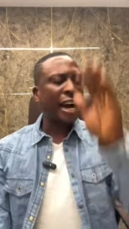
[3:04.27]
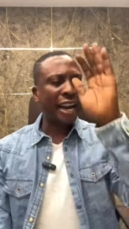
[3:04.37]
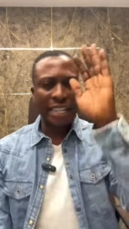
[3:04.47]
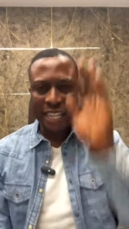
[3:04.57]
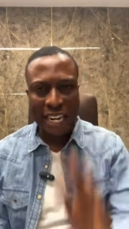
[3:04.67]

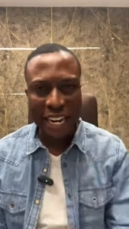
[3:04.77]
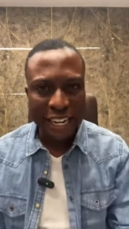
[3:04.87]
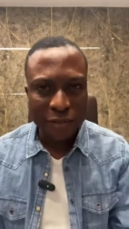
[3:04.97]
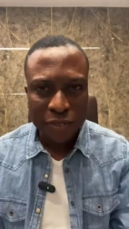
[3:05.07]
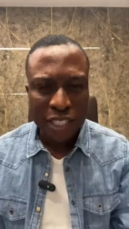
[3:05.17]
I
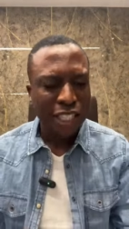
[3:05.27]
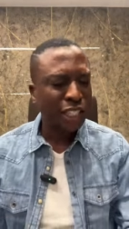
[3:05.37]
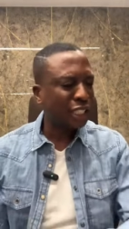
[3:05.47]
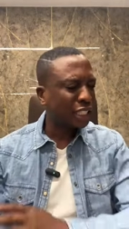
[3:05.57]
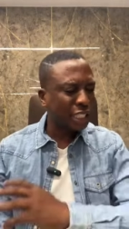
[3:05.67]
declare
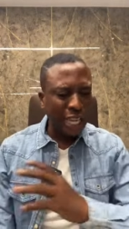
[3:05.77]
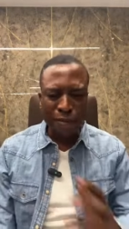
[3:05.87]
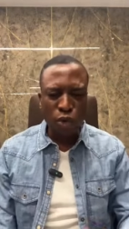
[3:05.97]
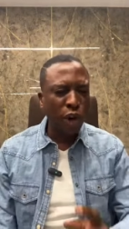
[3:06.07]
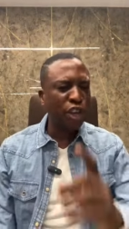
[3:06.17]
the
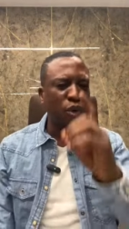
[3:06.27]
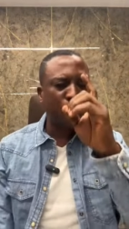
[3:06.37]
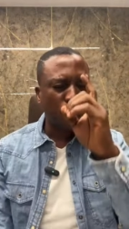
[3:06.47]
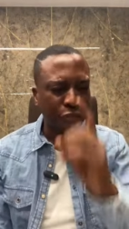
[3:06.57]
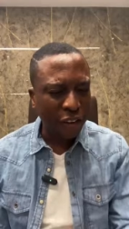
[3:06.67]
same way
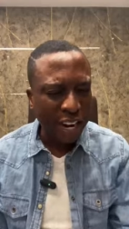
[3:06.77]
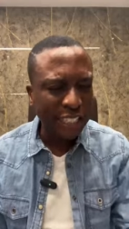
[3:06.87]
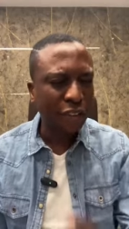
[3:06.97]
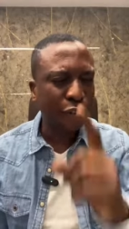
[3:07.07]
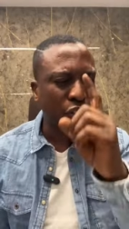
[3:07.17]
you
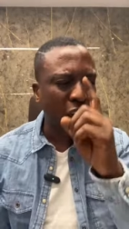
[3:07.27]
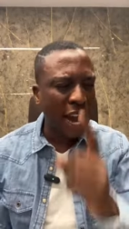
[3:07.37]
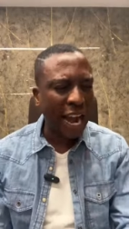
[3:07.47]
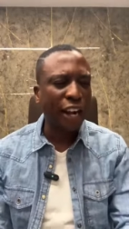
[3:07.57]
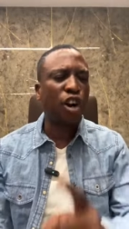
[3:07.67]
provided for
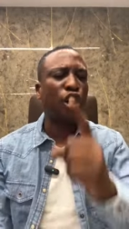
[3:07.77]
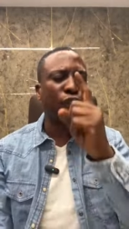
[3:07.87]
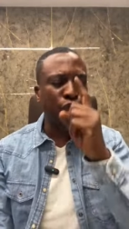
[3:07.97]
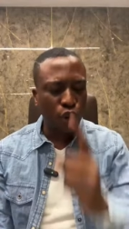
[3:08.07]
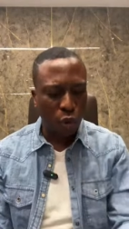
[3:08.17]
the ark
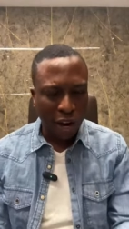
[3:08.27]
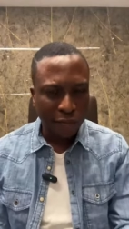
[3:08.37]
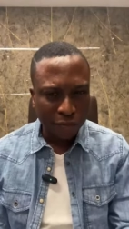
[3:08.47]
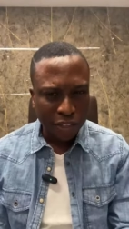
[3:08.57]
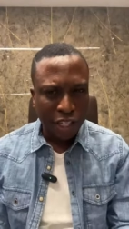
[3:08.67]
of
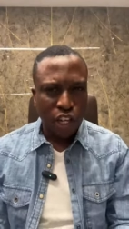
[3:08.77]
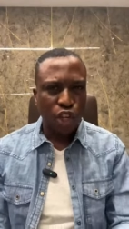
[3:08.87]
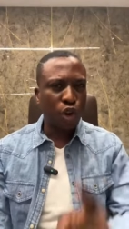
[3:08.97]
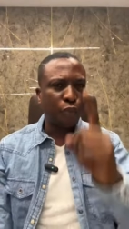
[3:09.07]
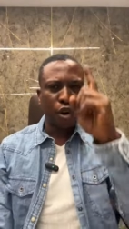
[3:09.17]
Noah,
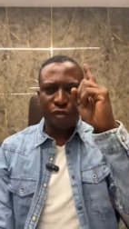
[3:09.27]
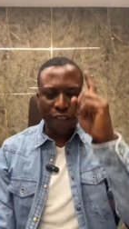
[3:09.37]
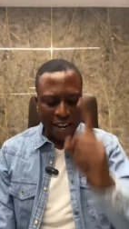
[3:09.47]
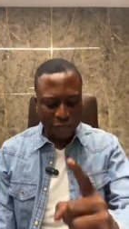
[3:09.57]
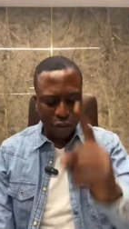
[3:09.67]
you
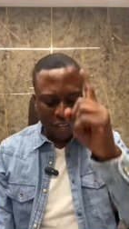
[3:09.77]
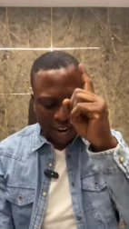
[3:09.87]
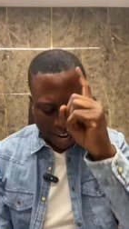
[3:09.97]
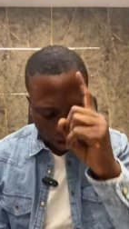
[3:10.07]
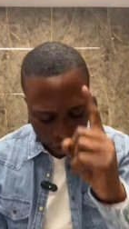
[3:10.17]
provided for
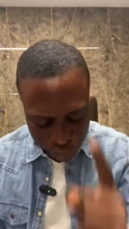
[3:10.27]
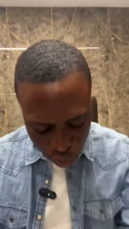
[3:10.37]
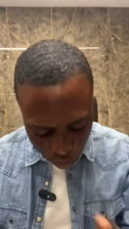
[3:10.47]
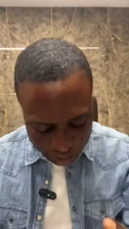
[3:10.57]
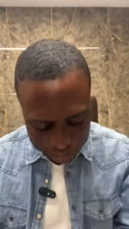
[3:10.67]
the ark of
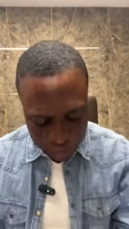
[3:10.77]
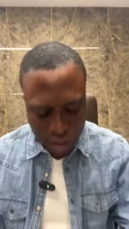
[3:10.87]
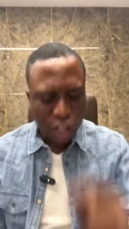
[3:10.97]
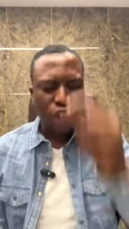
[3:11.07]
Noah,